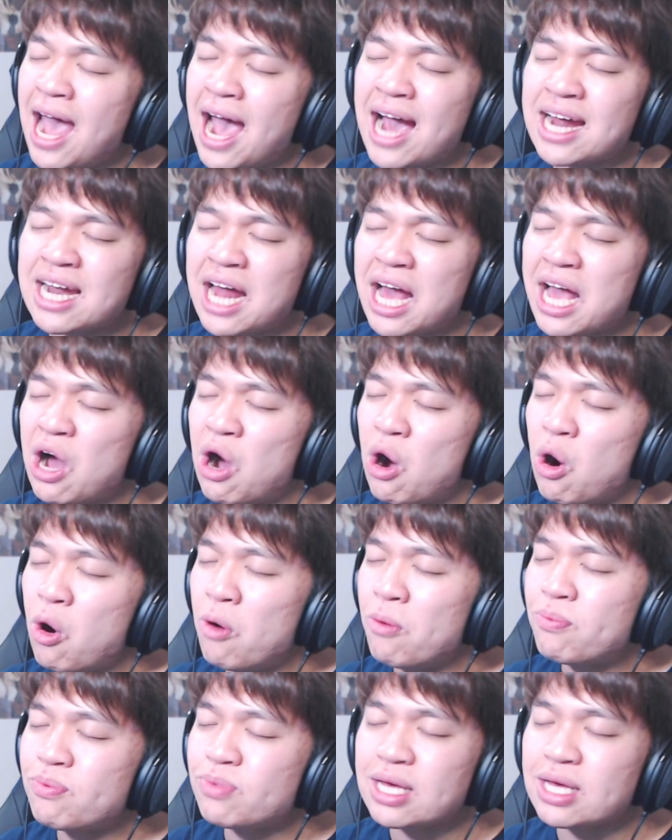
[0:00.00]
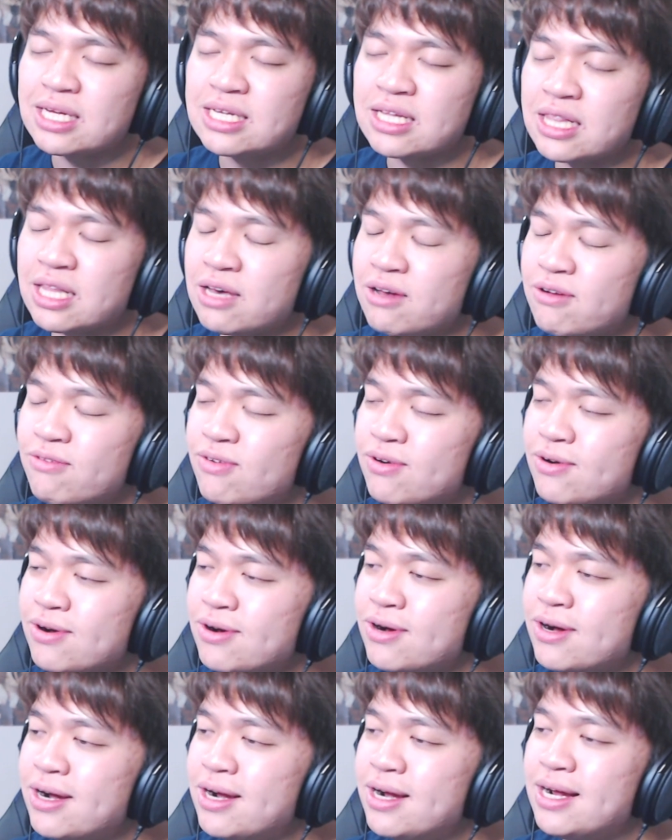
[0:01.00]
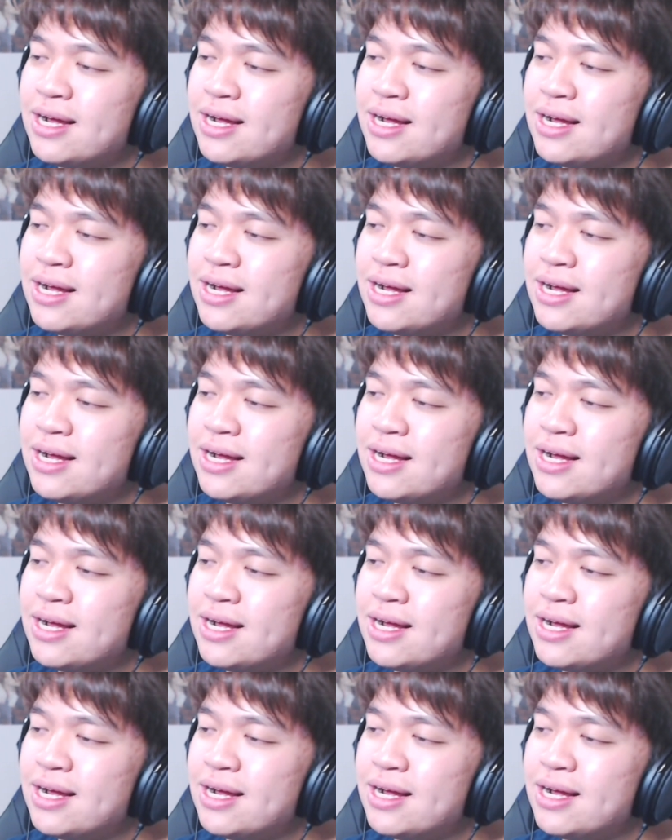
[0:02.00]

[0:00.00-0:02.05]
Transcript: And I hope they deliver